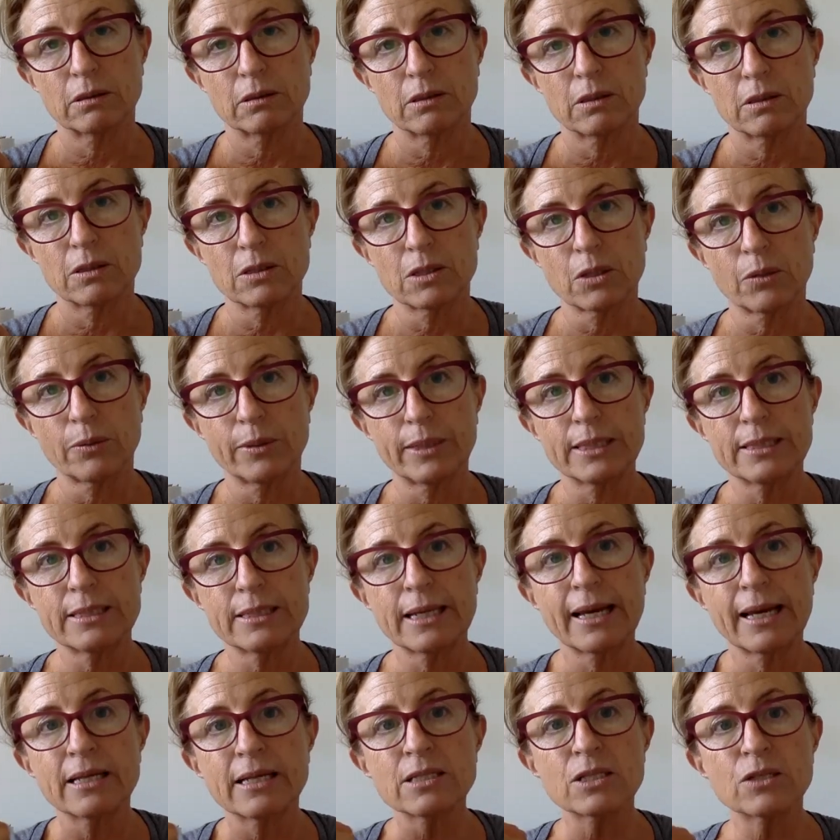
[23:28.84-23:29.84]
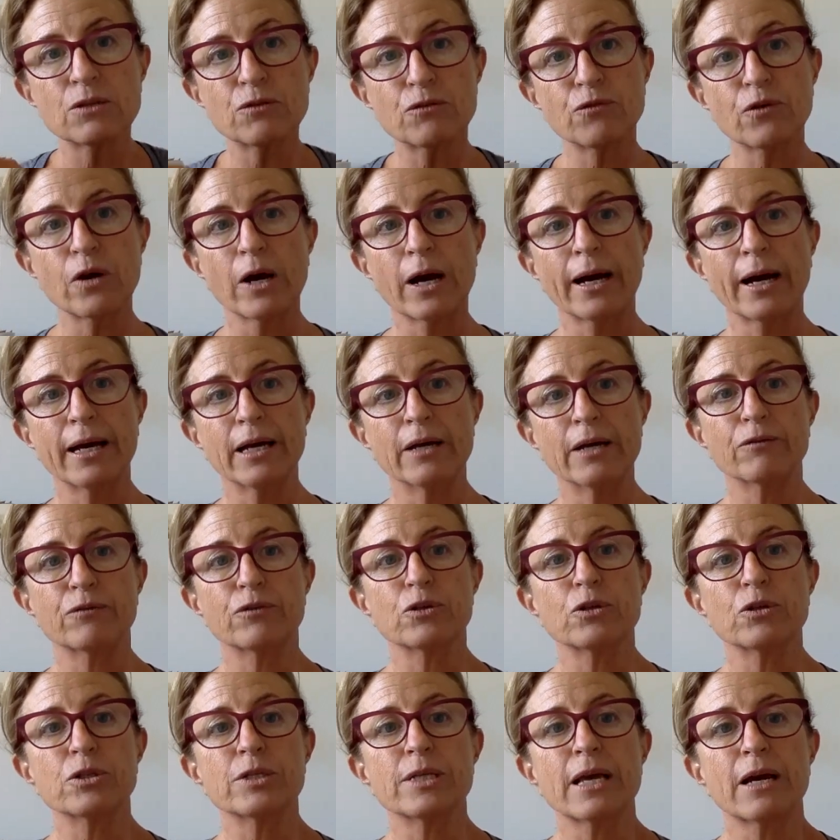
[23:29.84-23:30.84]
So intensify, if
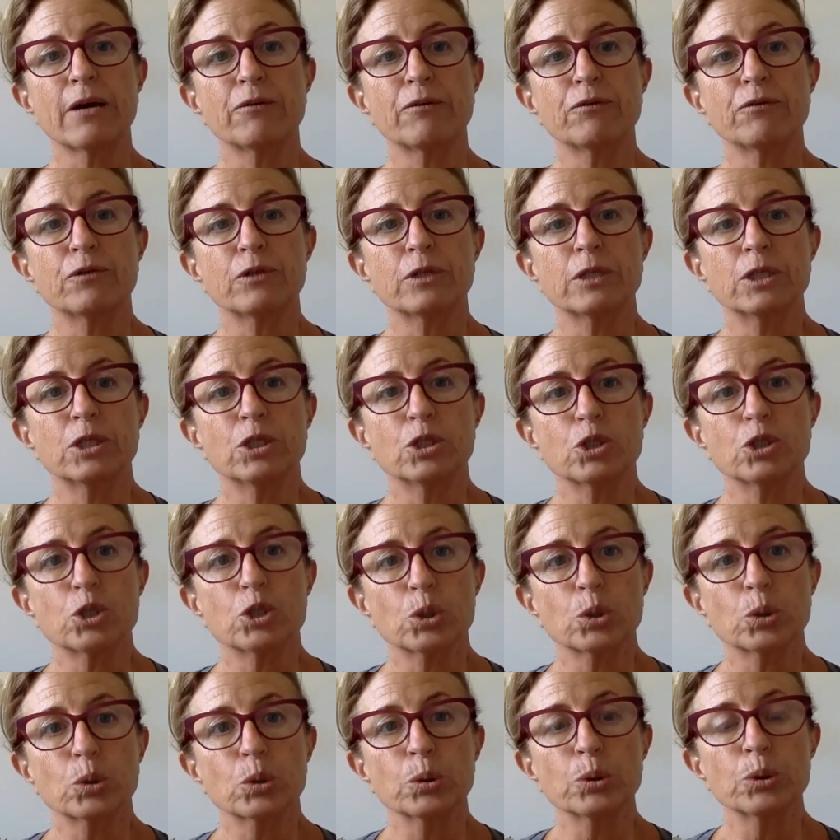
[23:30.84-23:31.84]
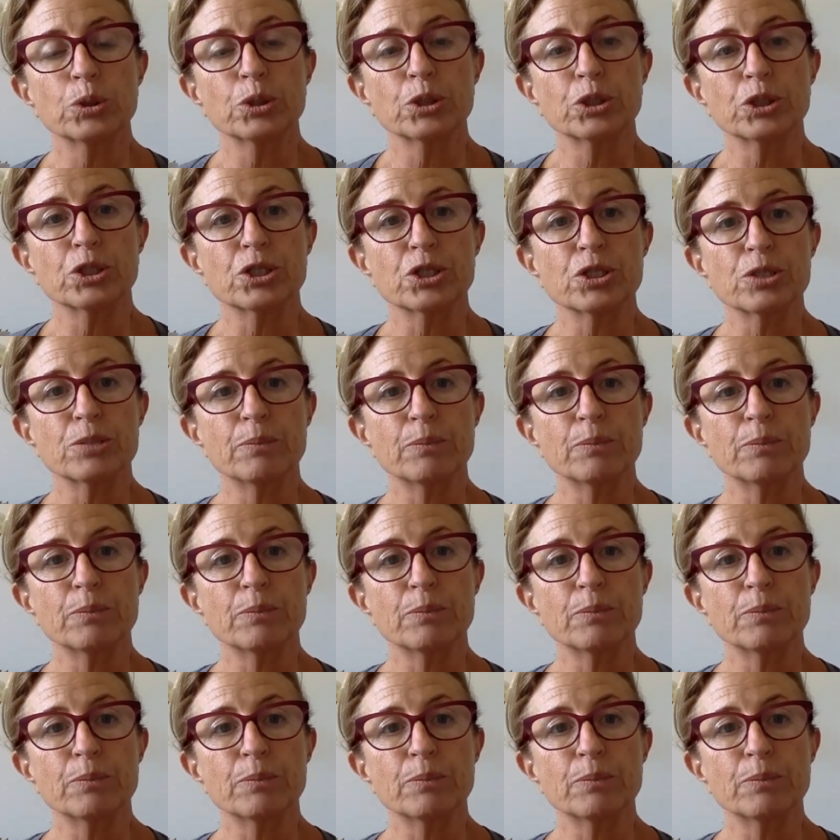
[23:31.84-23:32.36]
there's effort in your shoulders,